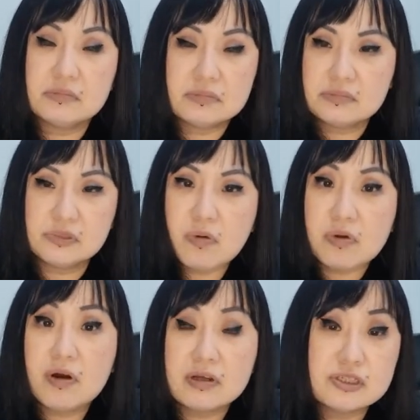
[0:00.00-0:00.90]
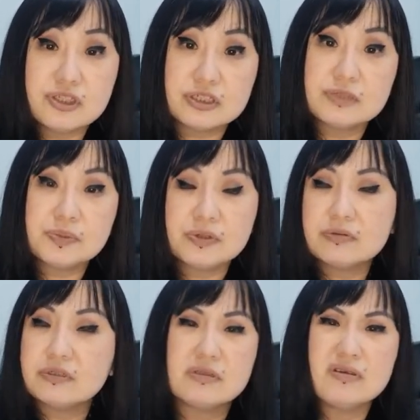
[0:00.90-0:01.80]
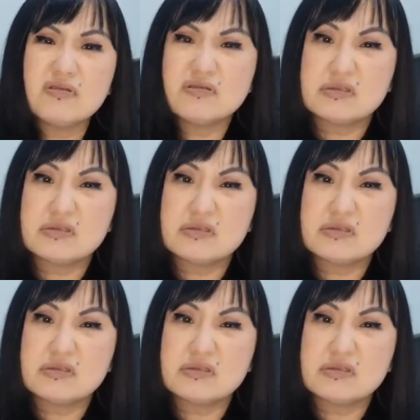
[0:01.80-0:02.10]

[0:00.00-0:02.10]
No cons, just pros. No.